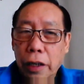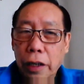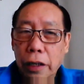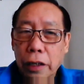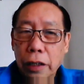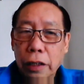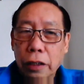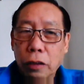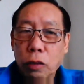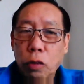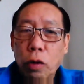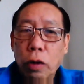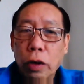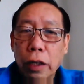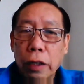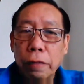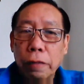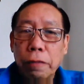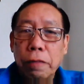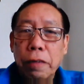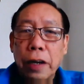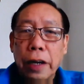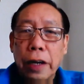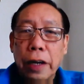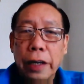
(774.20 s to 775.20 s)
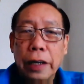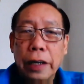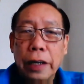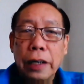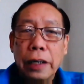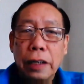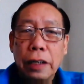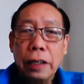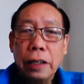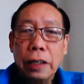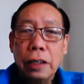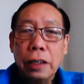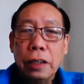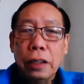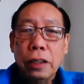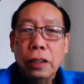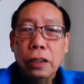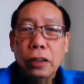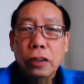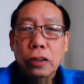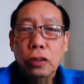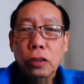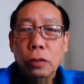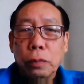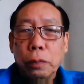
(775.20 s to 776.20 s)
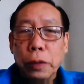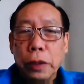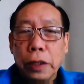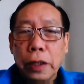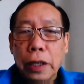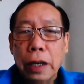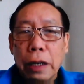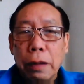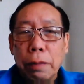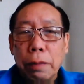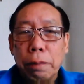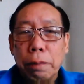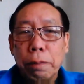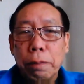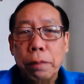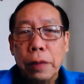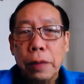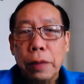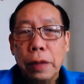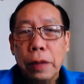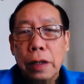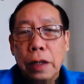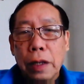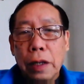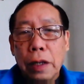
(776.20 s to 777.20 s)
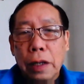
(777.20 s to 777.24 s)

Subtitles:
can qualify to become